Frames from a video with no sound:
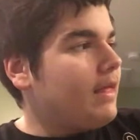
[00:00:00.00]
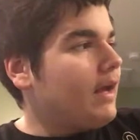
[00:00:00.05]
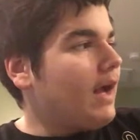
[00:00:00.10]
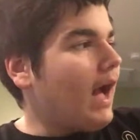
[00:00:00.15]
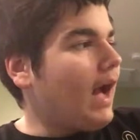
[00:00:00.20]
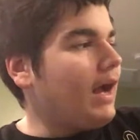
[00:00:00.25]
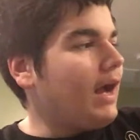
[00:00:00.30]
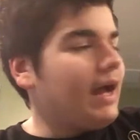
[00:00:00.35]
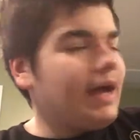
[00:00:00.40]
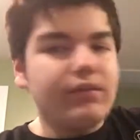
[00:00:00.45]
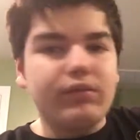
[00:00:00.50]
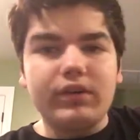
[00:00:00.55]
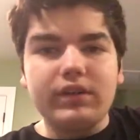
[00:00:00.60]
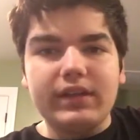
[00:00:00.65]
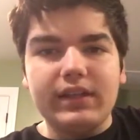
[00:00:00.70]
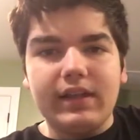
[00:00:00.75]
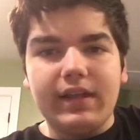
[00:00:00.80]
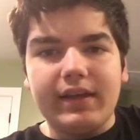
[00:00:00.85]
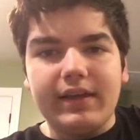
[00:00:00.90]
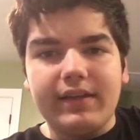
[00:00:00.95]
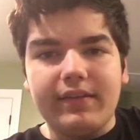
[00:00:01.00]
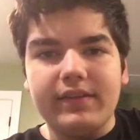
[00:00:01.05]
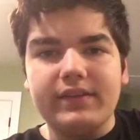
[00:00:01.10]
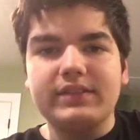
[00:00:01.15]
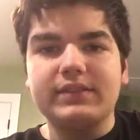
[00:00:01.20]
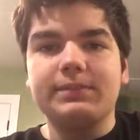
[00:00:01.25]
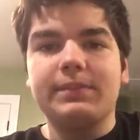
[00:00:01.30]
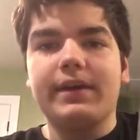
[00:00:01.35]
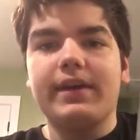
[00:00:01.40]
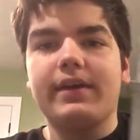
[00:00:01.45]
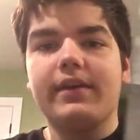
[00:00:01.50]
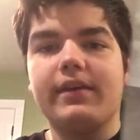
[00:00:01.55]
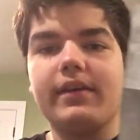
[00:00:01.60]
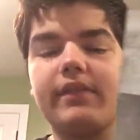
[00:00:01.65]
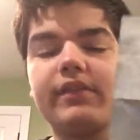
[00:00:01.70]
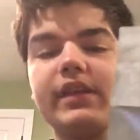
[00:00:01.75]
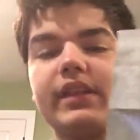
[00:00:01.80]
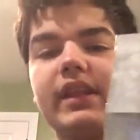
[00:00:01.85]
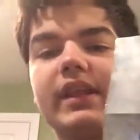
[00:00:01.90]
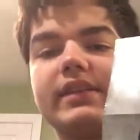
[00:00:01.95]
I really like this band. I
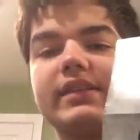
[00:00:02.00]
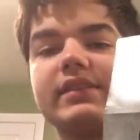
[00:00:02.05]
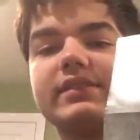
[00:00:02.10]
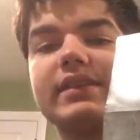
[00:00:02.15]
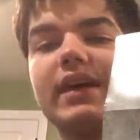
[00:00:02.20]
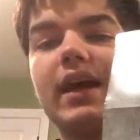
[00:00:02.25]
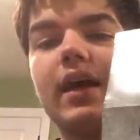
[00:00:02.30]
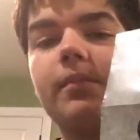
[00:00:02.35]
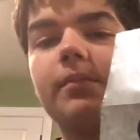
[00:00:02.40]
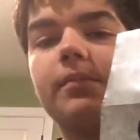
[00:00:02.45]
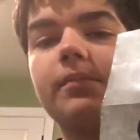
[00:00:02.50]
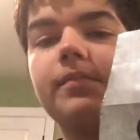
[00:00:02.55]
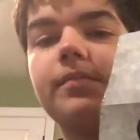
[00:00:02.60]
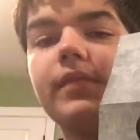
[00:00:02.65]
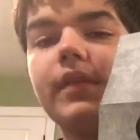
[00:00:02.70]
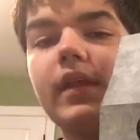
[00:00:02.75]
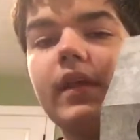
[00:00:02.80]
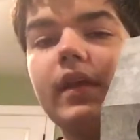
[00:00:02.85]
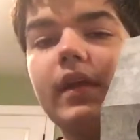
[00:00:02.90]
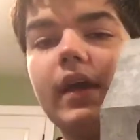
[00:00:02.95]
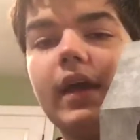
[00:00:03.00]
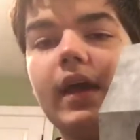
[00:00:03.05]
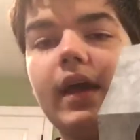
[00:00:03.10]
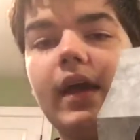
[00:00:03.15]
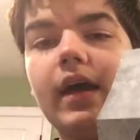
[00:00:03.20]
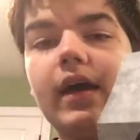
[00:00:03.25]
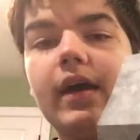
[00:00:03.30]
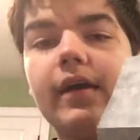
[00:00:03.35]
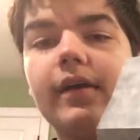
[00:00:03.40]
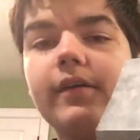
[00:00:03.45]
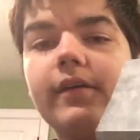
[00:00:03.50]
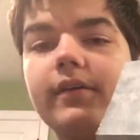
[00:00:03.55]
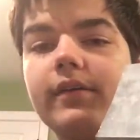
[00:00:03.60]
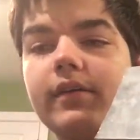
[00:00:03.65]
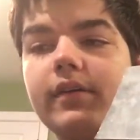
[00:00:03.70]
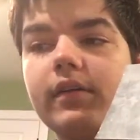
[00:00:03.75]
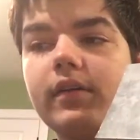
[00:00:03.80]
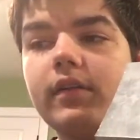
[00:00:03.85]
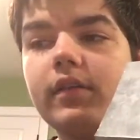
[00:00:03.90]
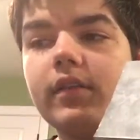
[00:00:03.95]
really like this album. The
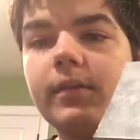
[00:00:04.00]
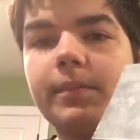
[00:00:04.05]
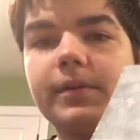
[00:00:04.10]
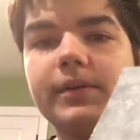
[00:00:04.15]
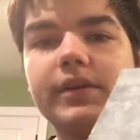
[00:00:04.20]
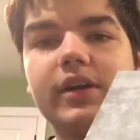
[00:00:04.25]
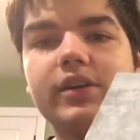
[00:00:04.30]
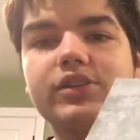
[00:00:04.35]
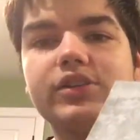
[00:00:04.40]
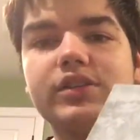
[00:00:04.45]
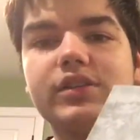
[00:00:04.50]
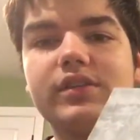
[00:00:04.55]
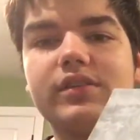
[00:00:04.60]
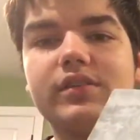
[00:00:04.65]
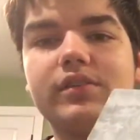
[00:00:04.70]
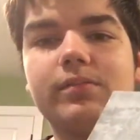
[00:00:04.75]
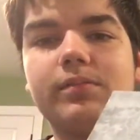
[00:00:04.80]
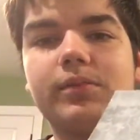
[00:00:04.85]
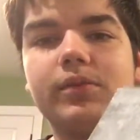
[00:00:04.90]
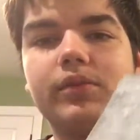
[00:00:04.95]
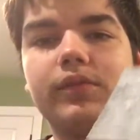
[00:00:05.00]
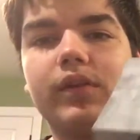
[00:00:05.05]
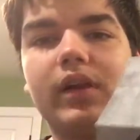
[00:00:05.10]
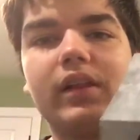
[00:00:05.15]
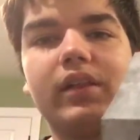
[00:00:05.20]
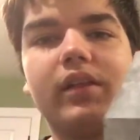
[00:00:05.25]
production is beautiful. I